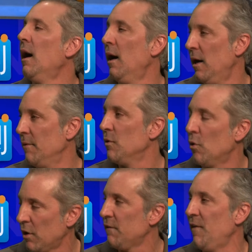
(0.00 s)

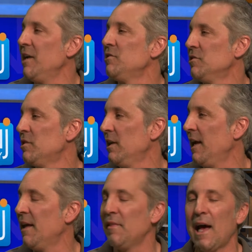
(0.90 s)
on our faces
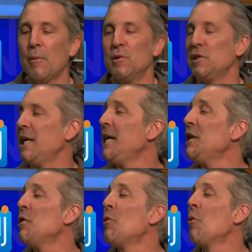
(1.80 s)
today, and that was
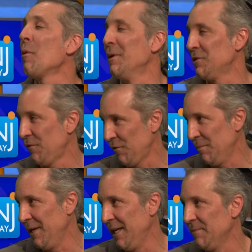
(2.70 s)
enormous for
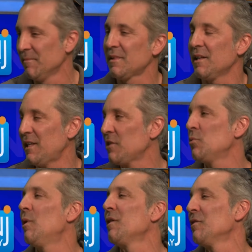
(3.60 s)
me.
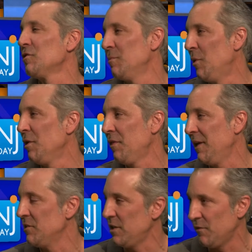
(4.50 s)
That's one of the small
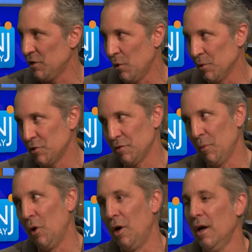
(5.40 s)
things, even though it's
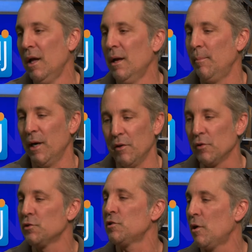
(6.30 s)
small. Yeah. But
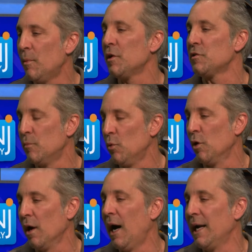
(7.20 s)
there's so much
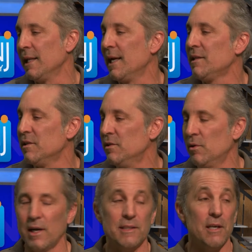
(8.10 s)
more I'd like to
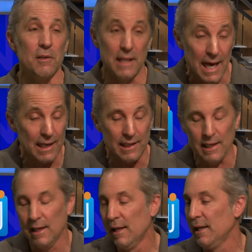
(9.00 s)
do. And I tell
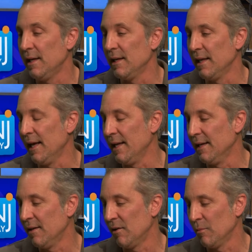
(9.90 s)
Natalie,
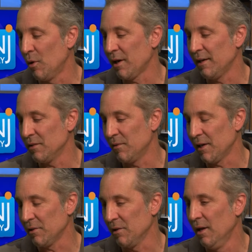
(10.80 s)
again, our marketing
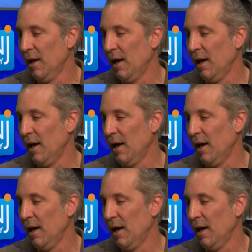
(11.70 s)
director,